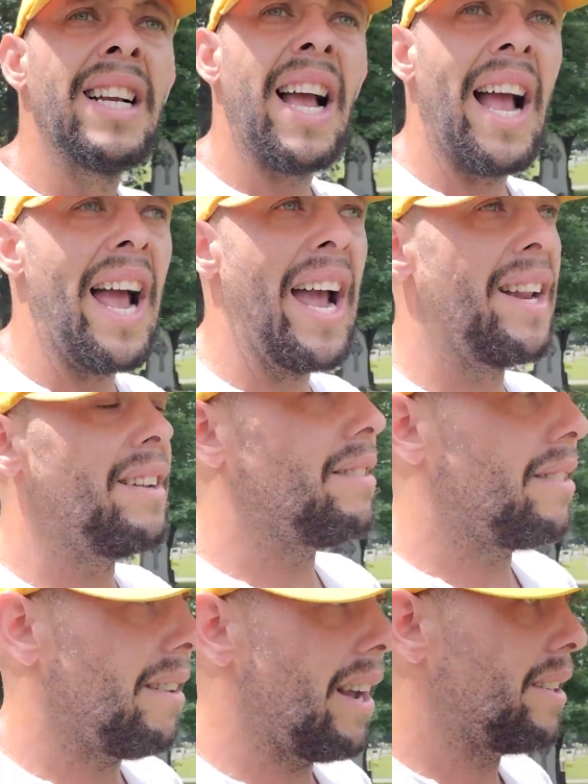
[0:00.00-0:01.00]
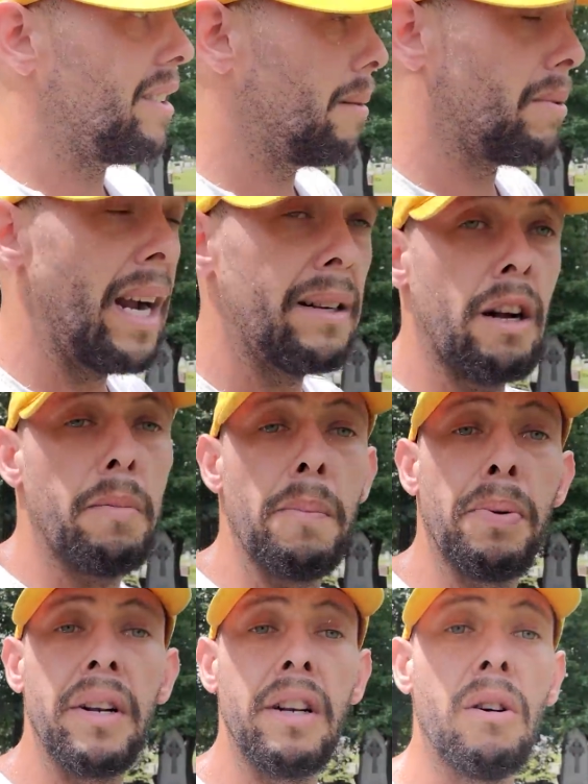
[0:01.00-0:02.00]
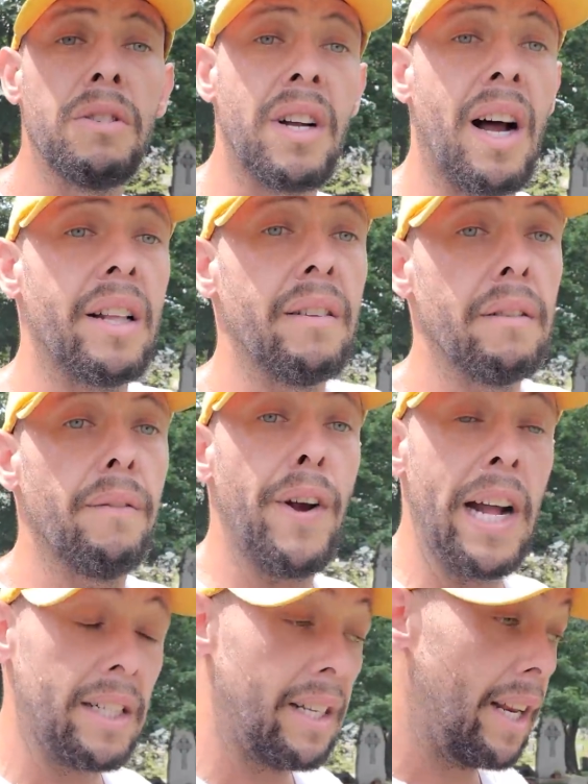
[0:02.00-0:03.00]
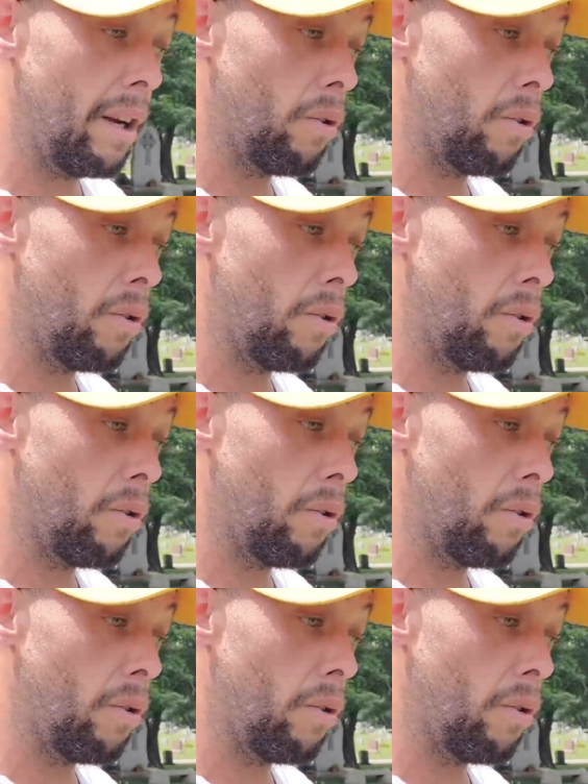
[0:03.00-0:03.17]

And sometimes I'll be putting those on Fascinating